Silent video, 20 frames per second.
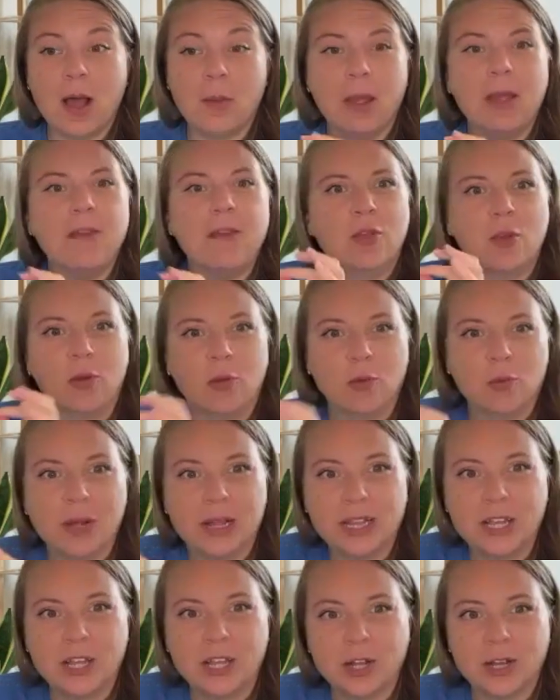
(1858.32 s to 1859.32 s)
if they're
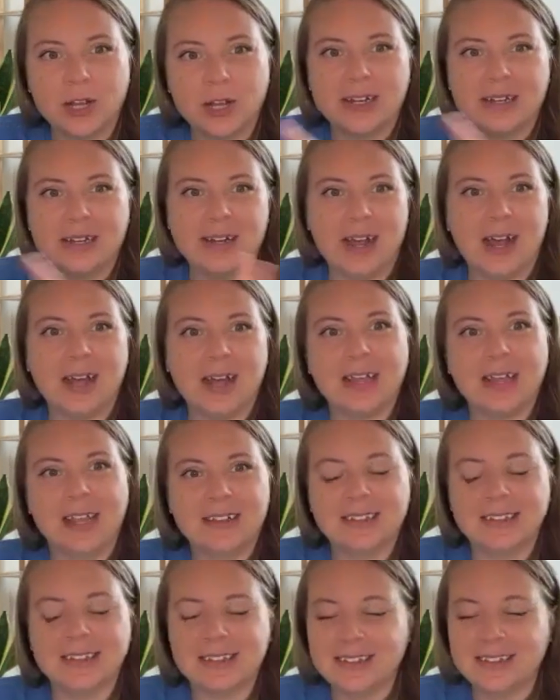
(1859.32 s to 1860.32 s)
really good and not like
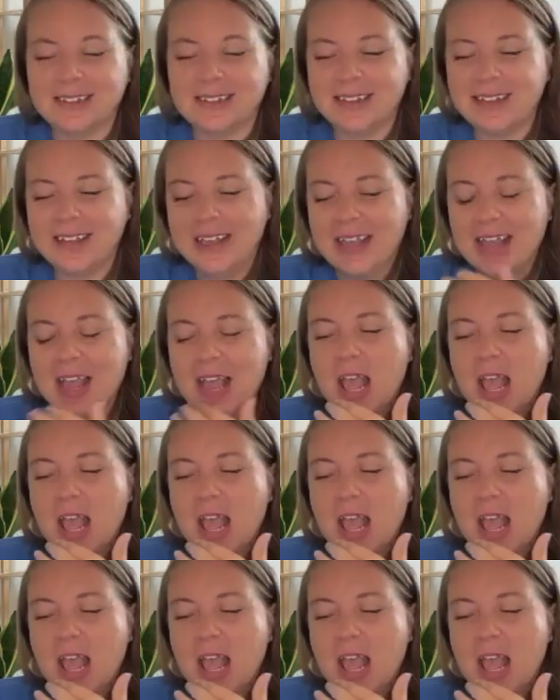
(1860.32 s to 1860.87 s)
sleazy.